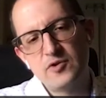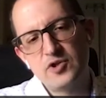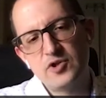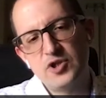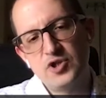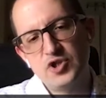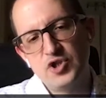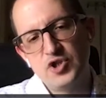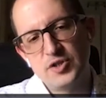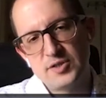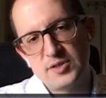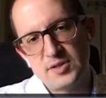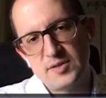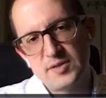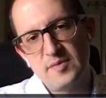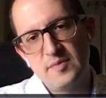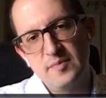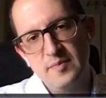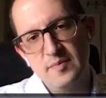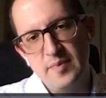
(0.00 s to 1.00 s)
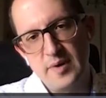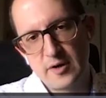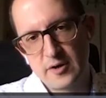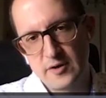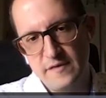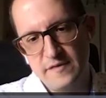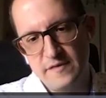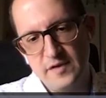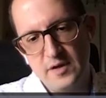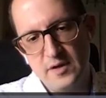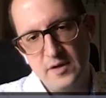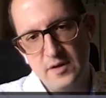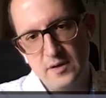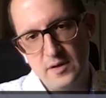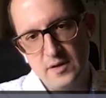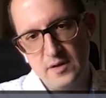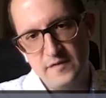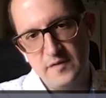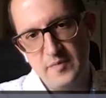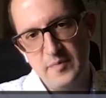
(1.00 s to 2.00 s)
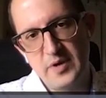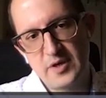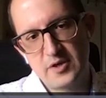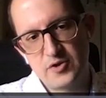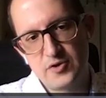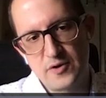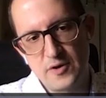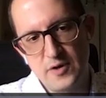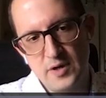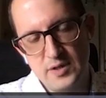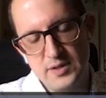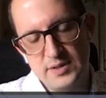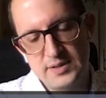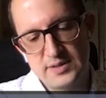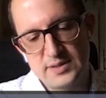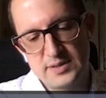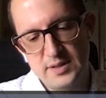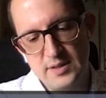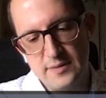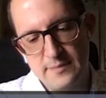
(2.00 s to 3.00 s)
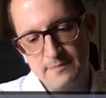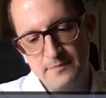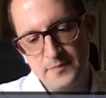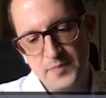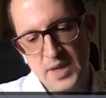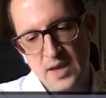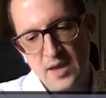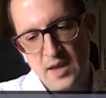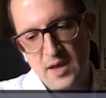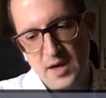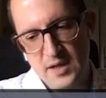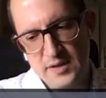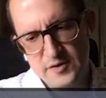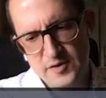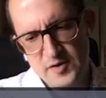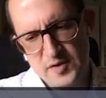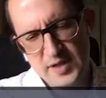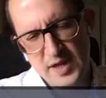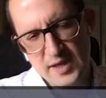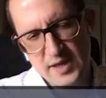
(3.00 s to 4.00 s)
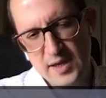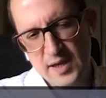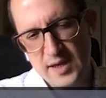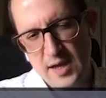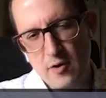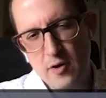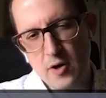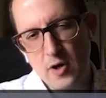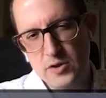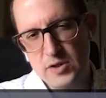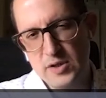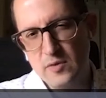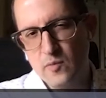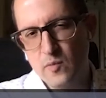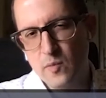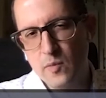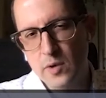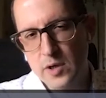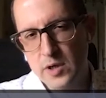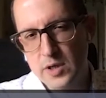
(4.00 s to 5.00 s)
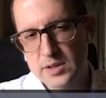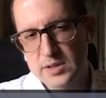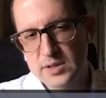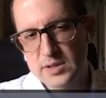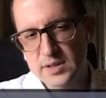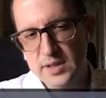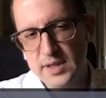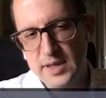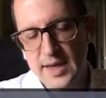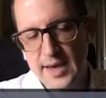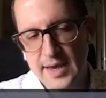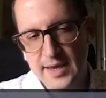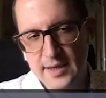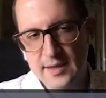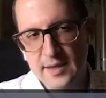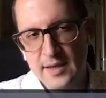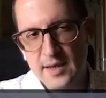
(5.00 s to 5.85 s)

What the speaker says: is just part of the picture. It's understanding how content works, and like